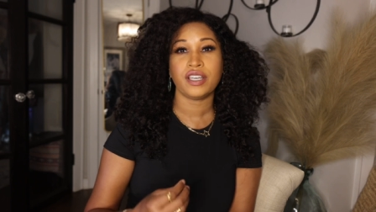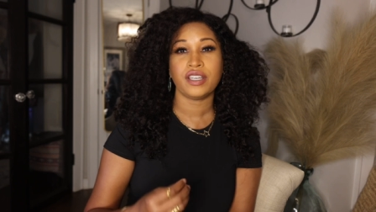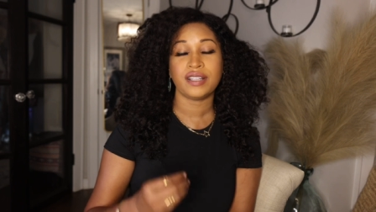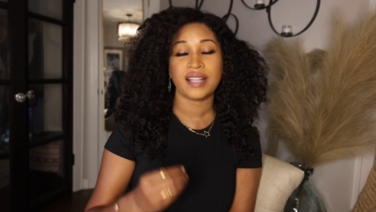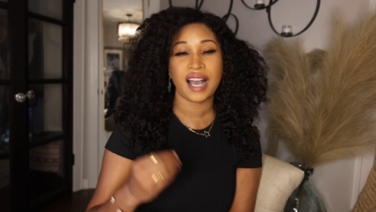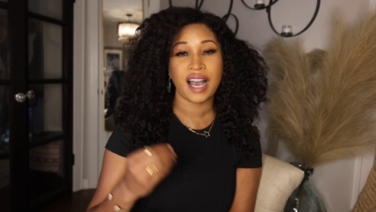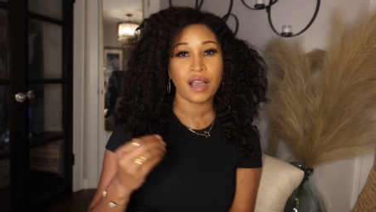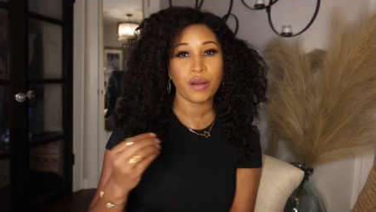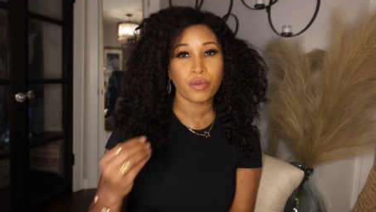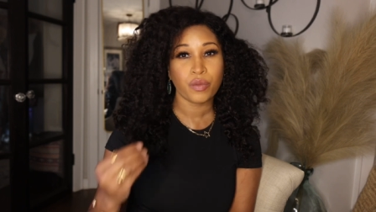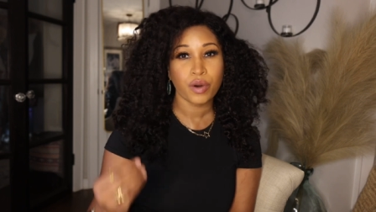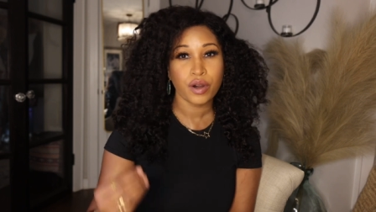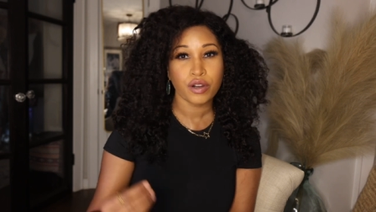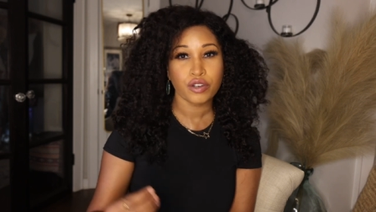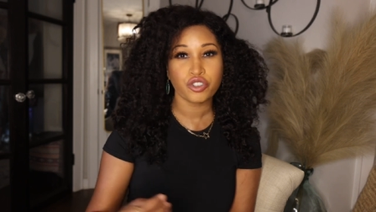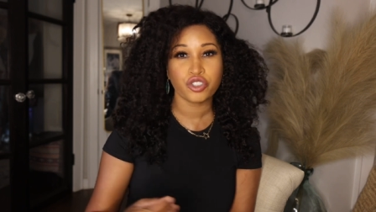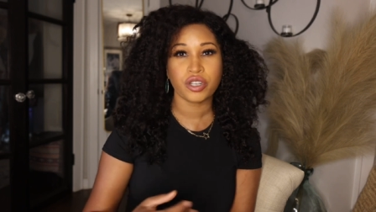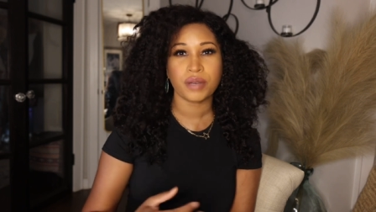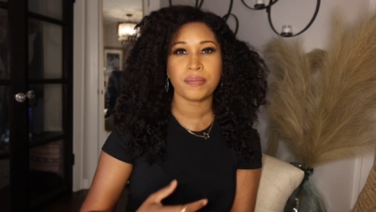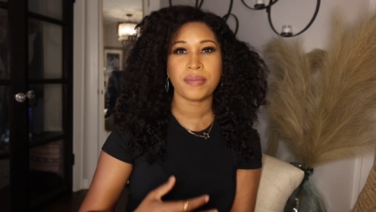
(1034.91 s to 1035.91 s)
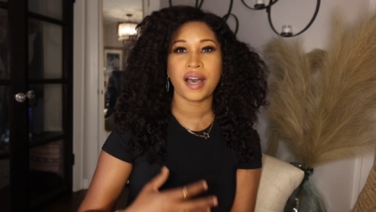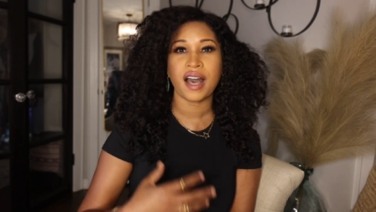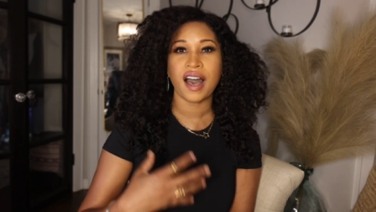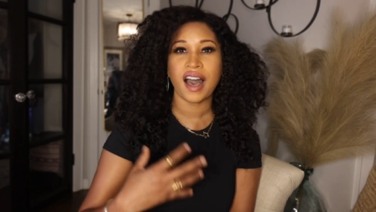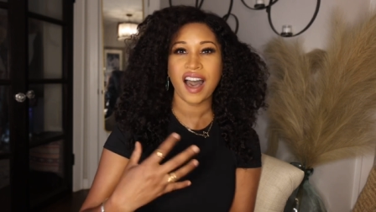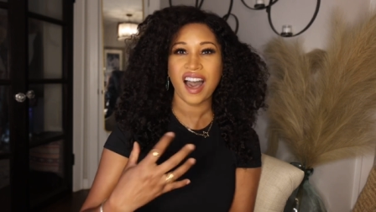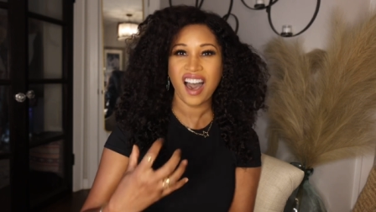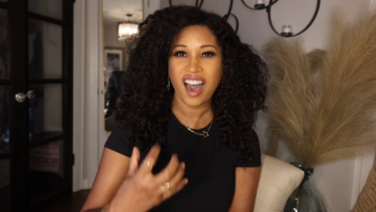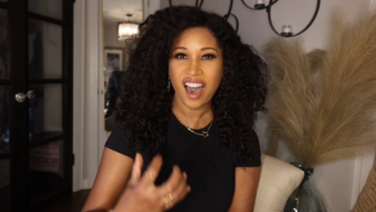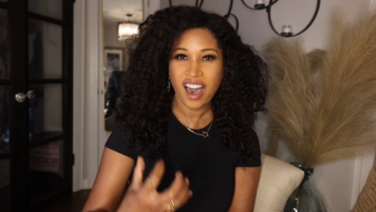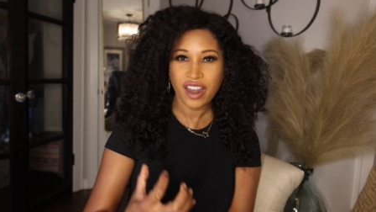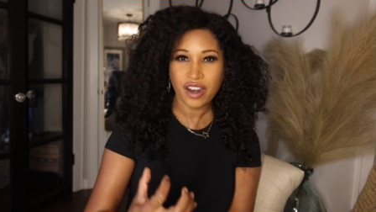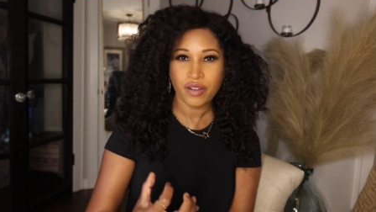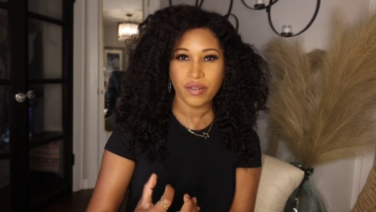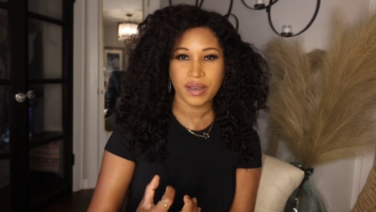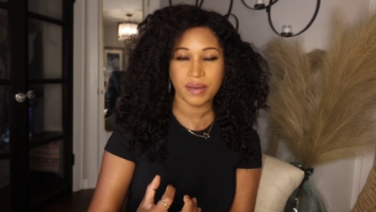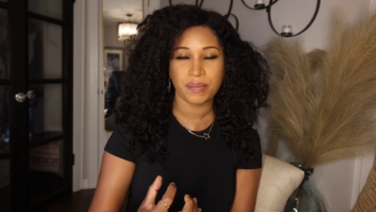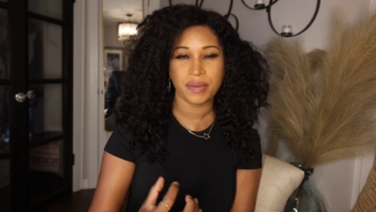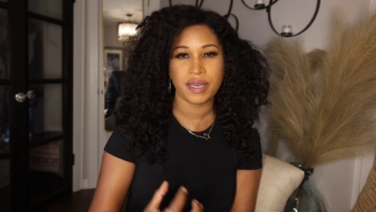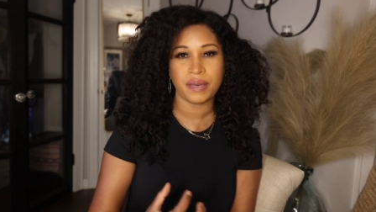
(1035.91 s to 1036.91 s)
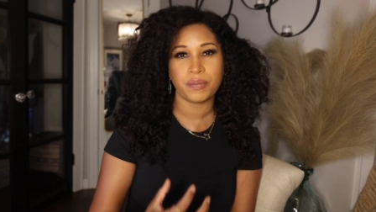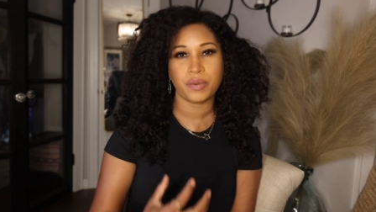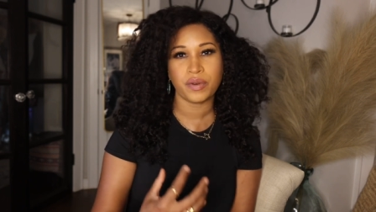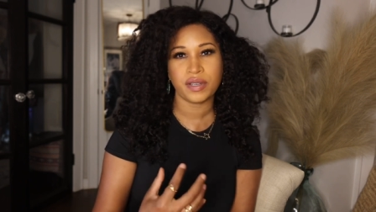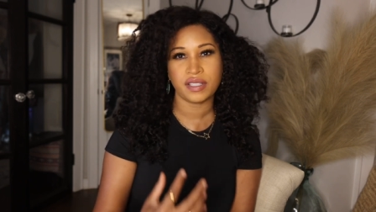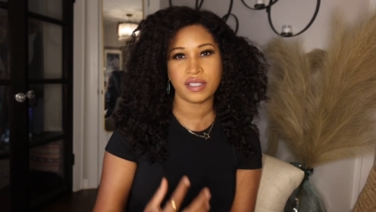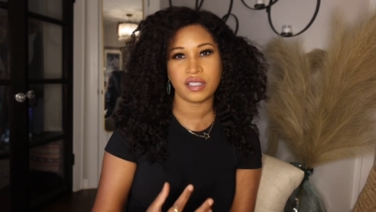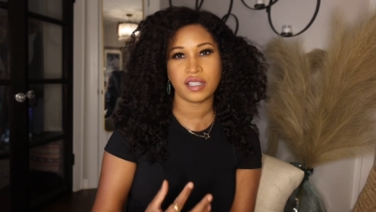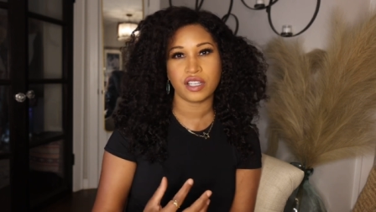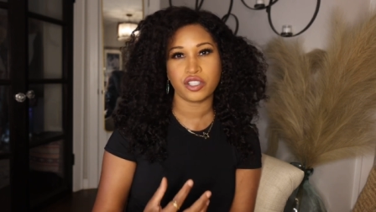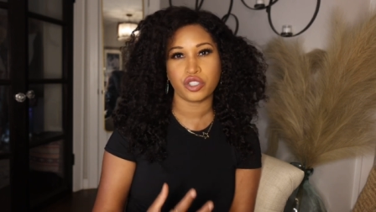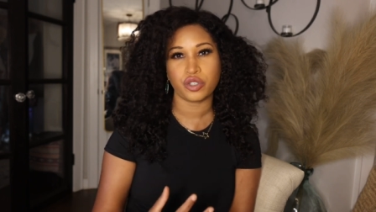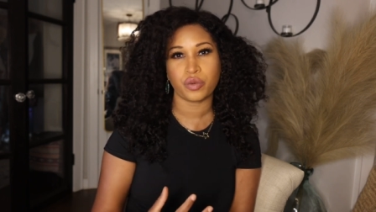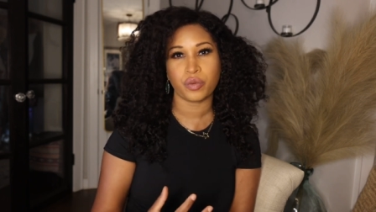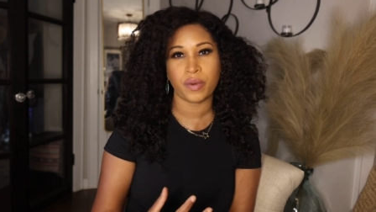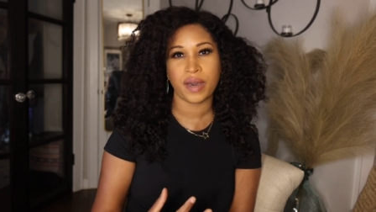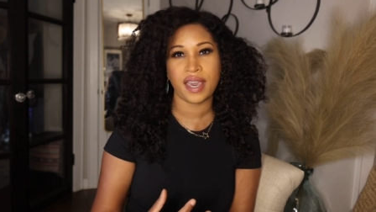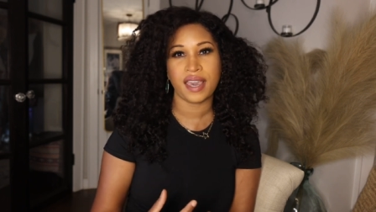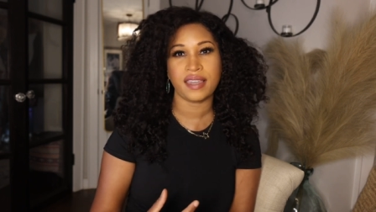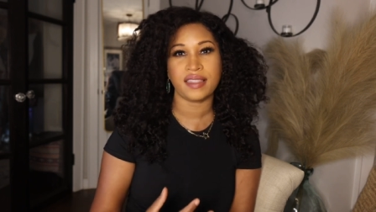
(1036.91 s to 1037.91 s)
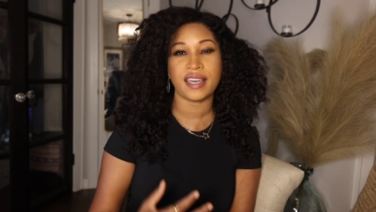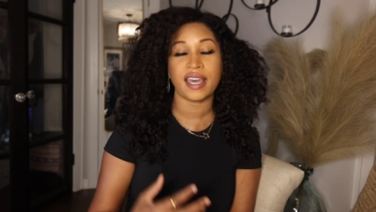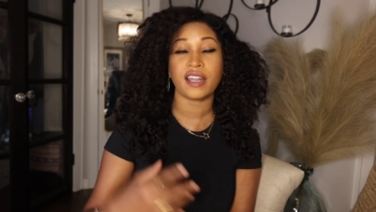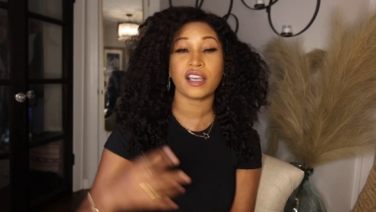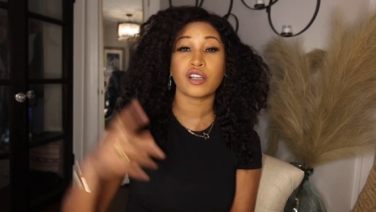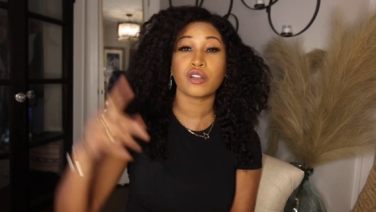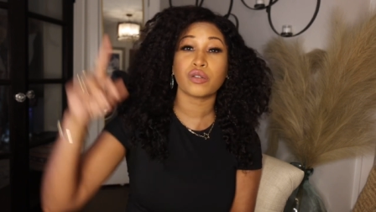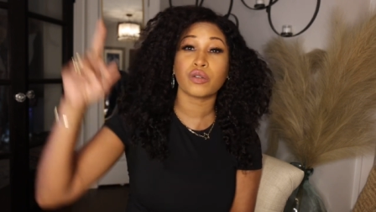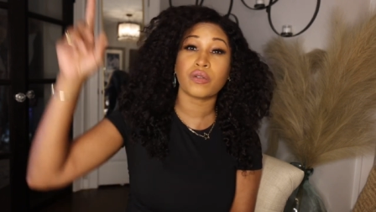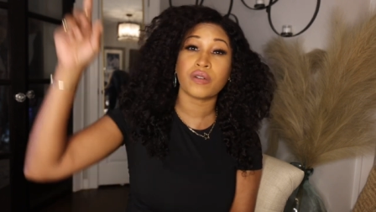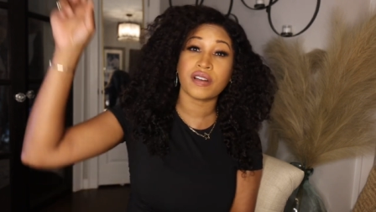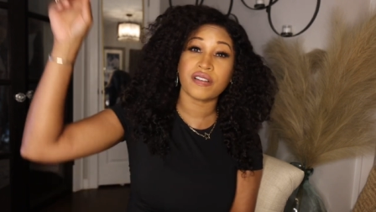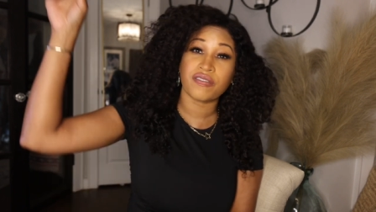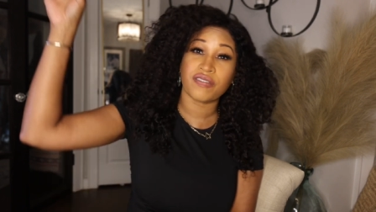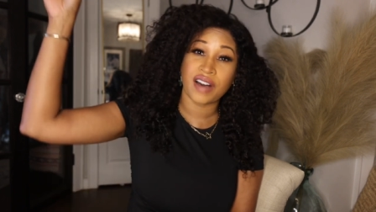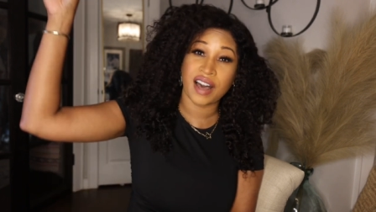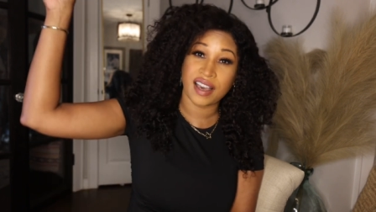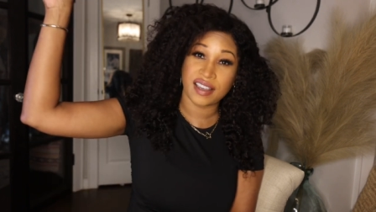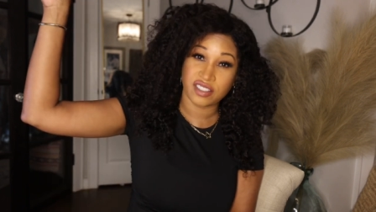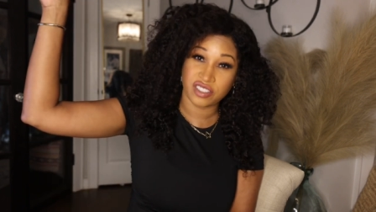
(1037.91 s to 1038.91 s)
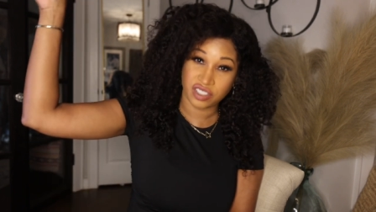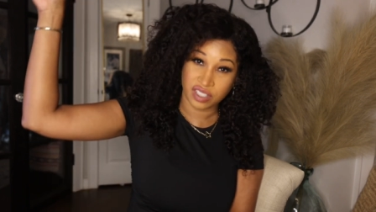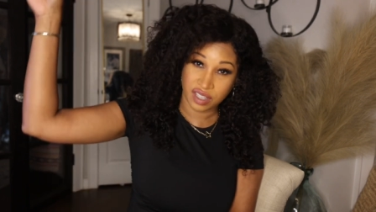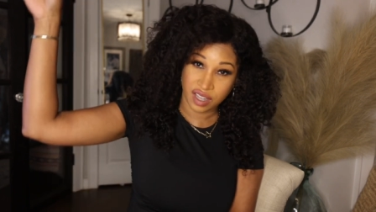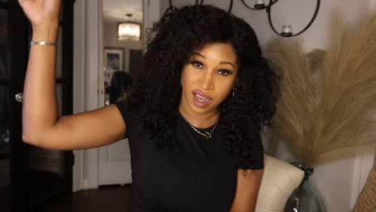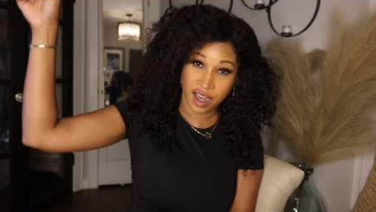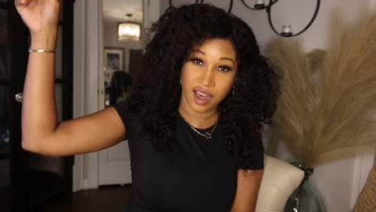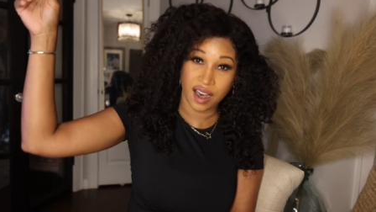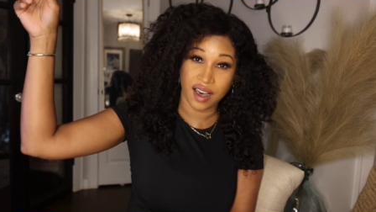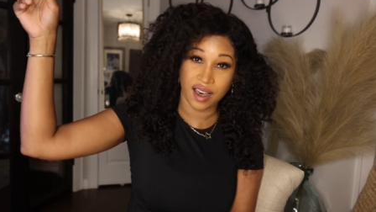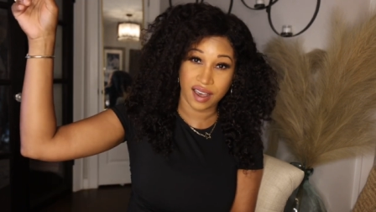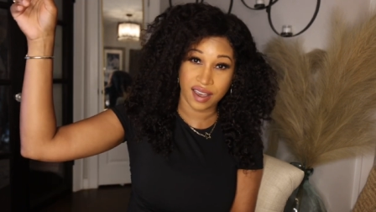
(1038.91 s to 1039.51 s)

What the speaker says: not worship, but honoring people in such a way that it glorifies God.